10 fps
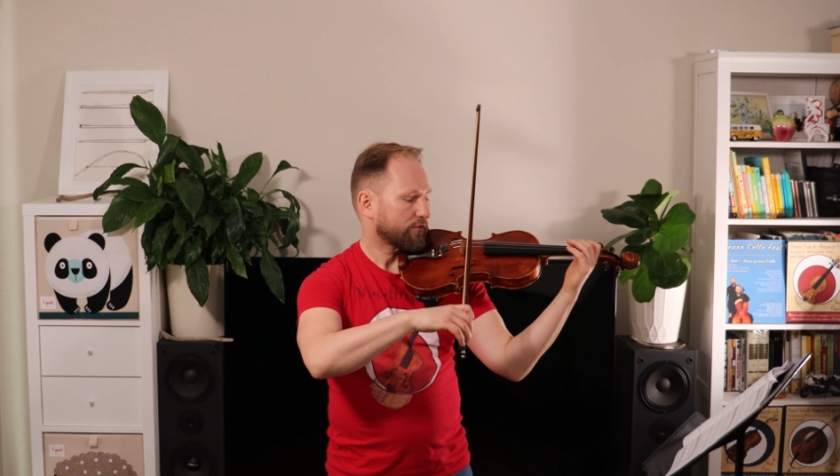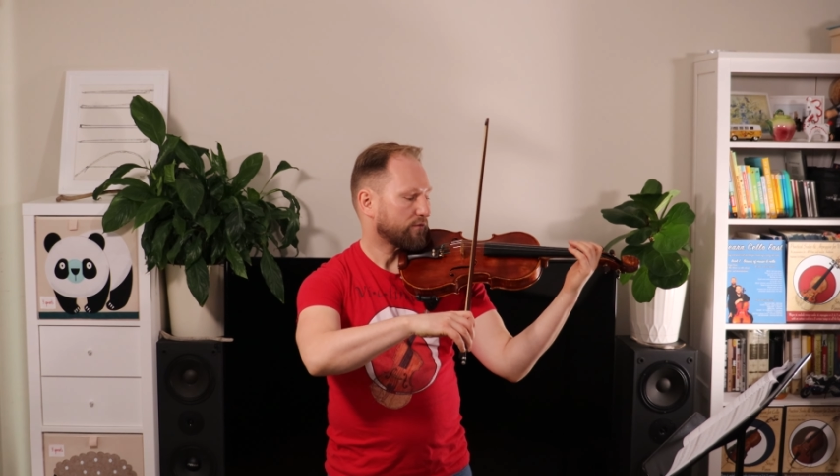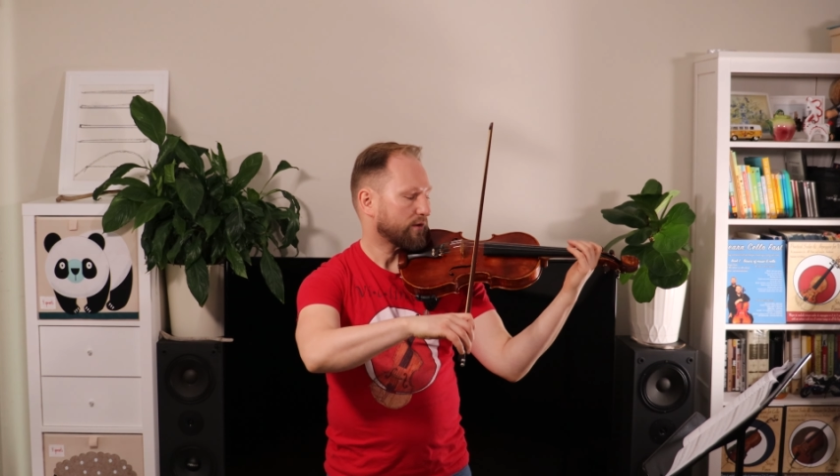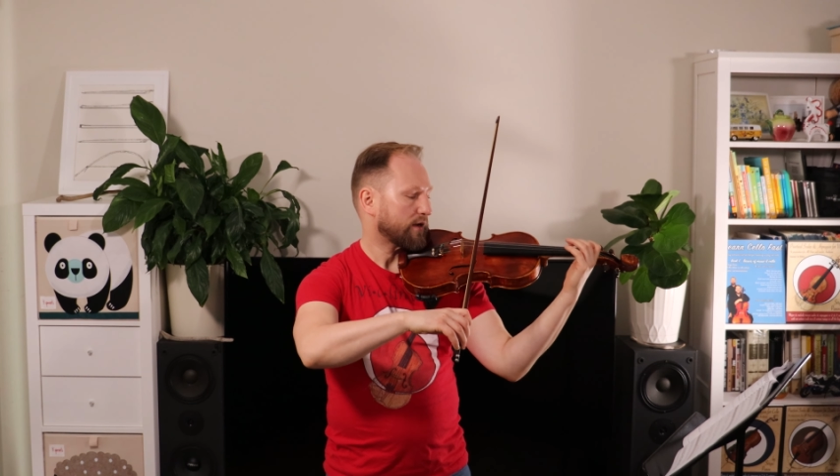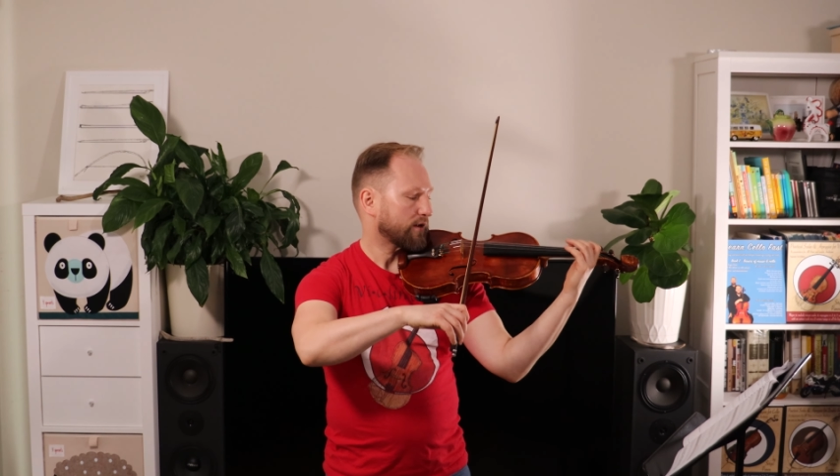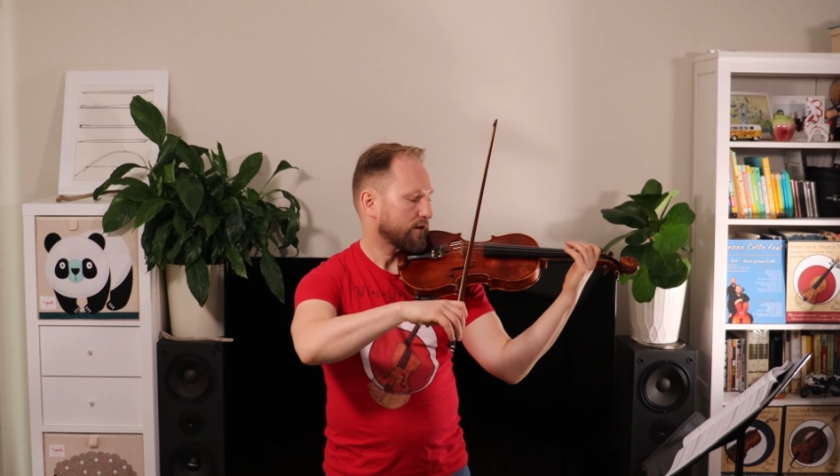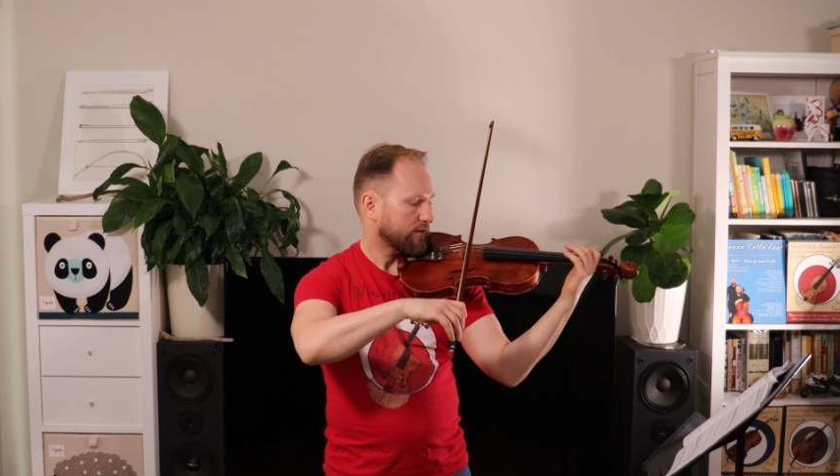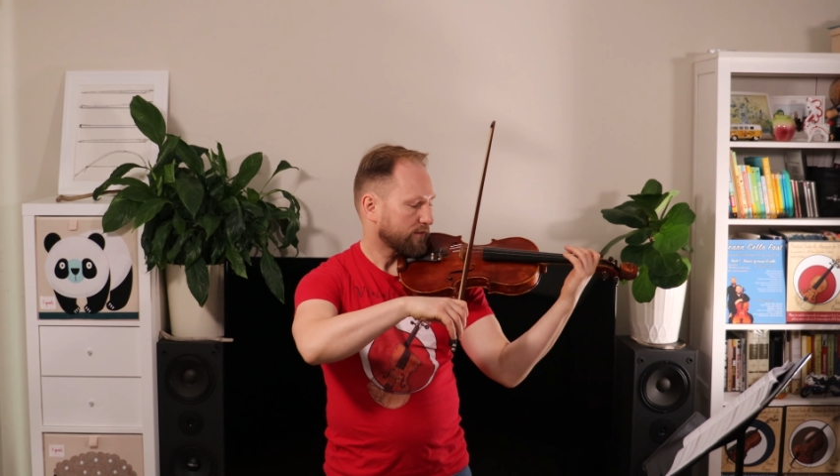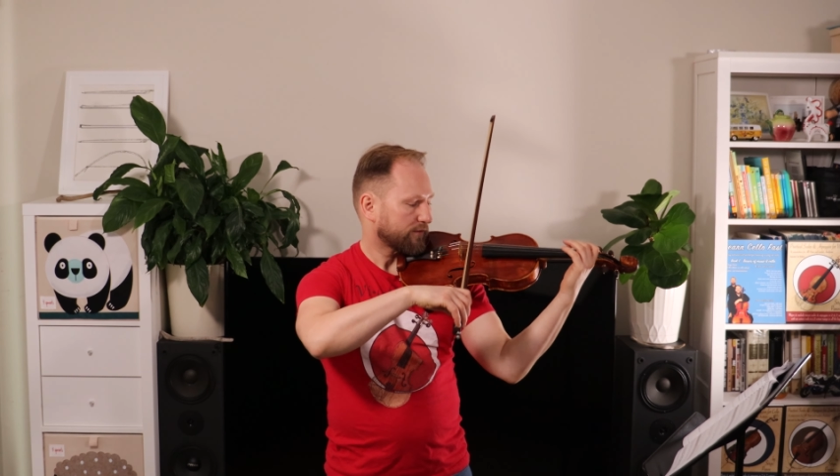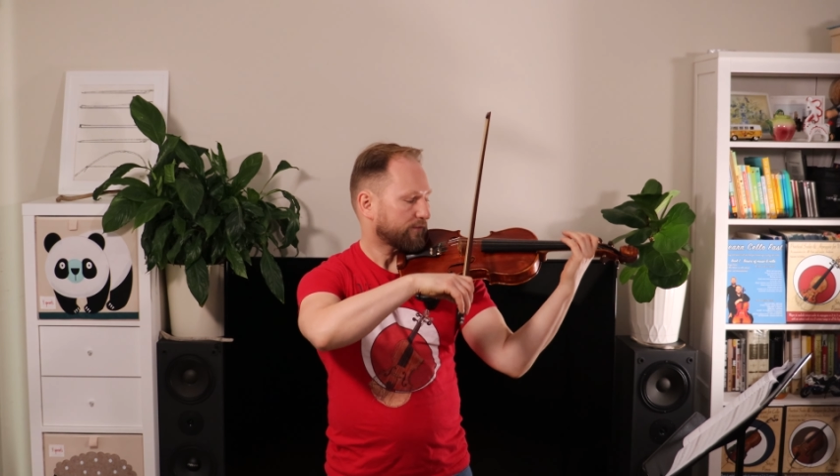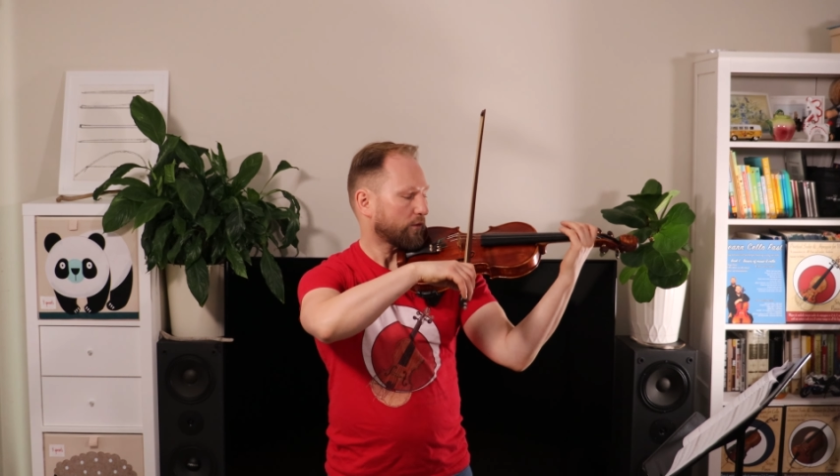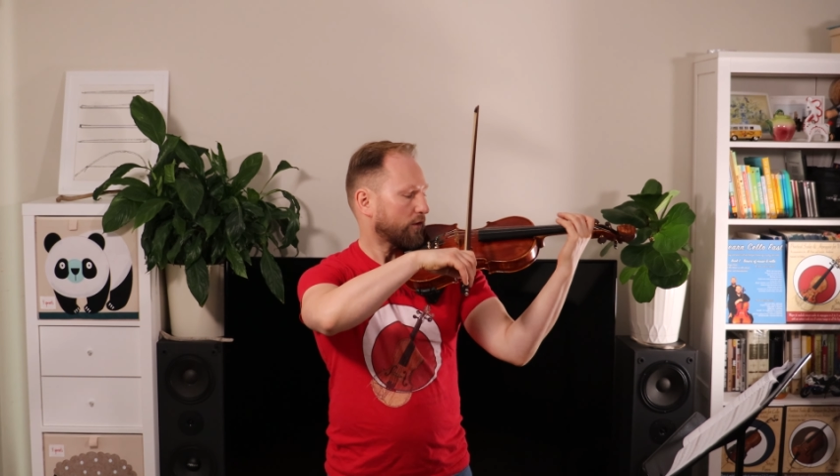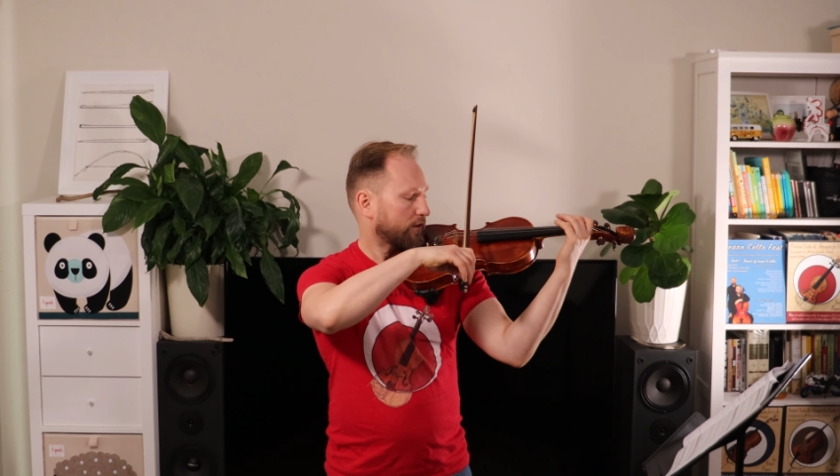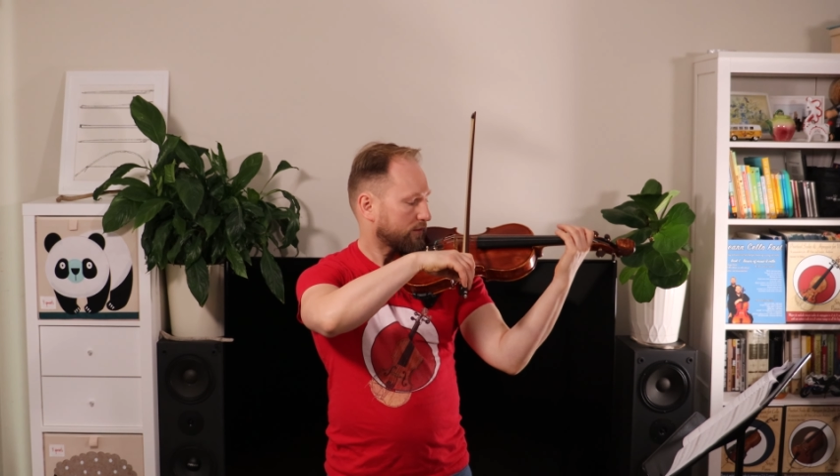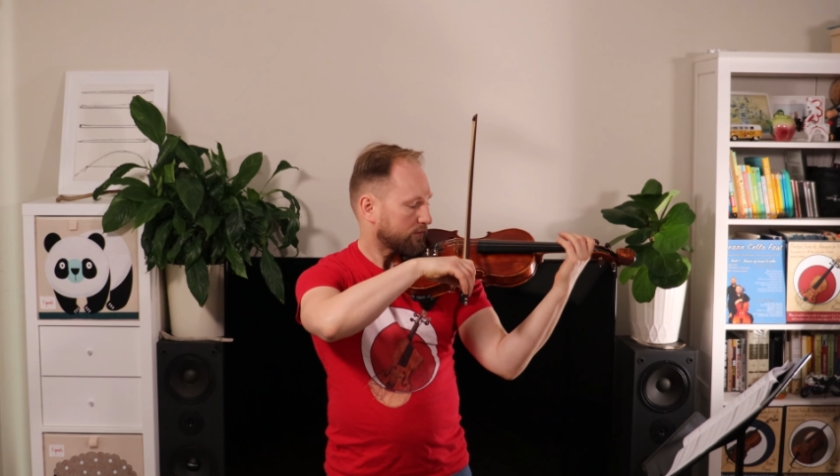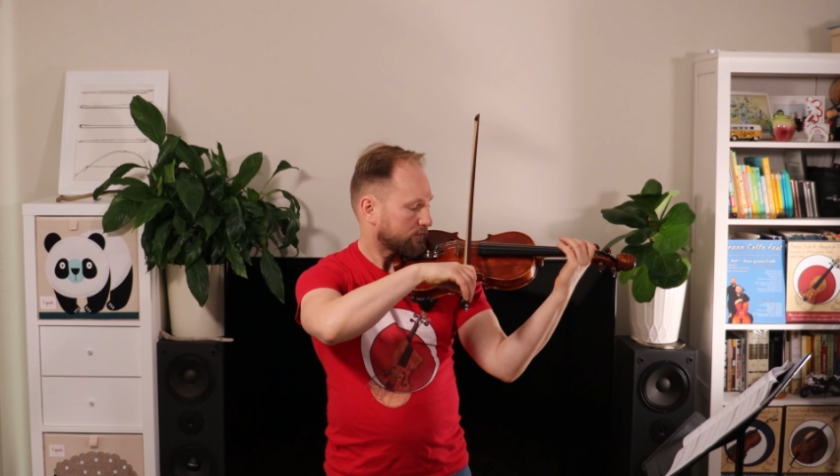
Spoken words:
3, 4.